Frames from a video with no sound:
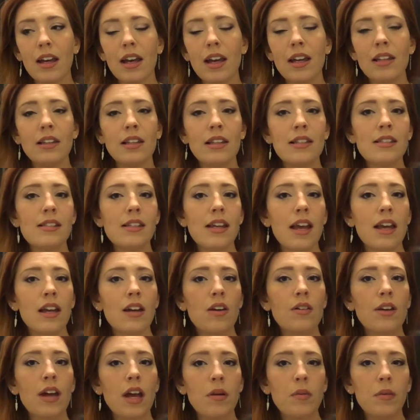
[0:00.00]
And then saying,
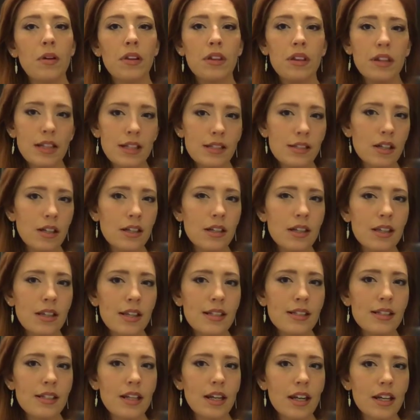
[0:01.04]
okay, well, these are the
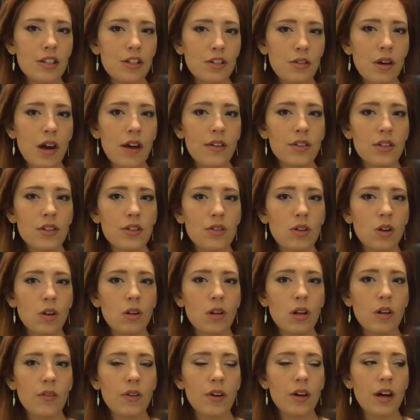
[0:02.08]
things that I do have control
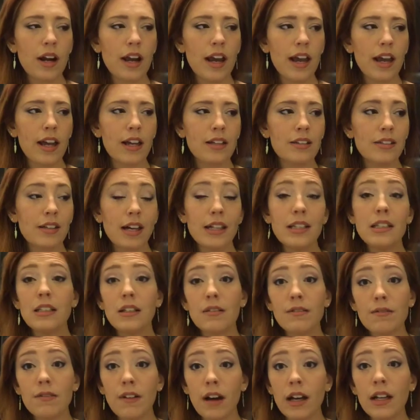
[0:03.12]
over and I need to
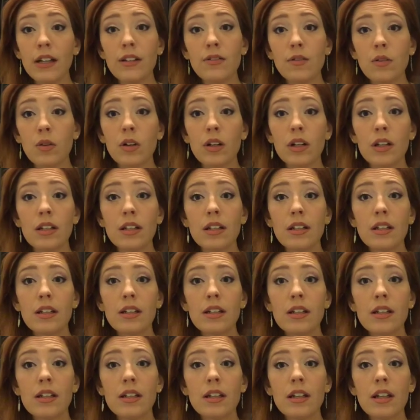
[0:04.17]
fight for it.
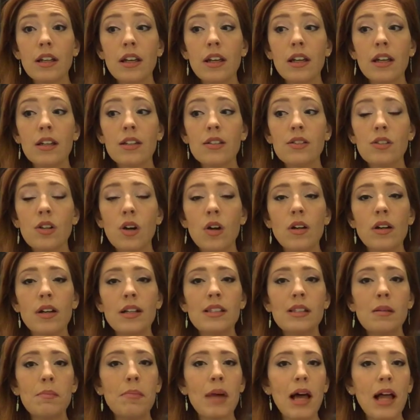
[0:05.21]
So
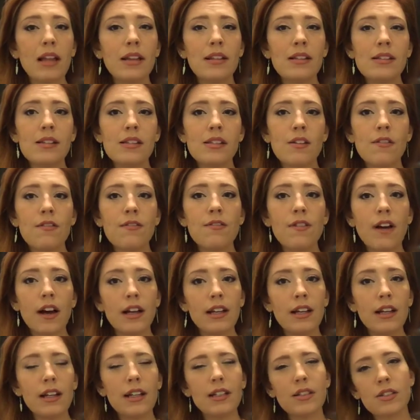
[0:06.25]
it's a balance of
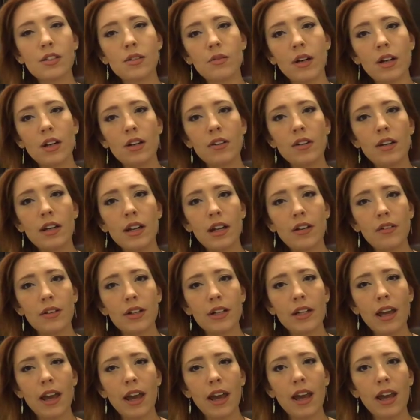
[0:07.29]
finding and surrendering
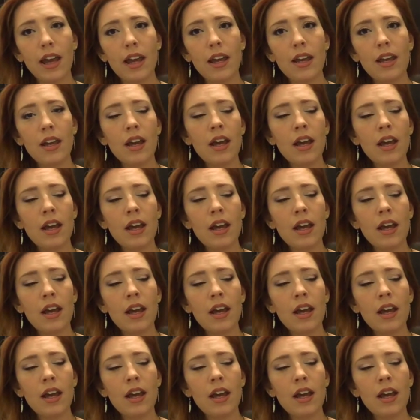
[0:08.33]
every day.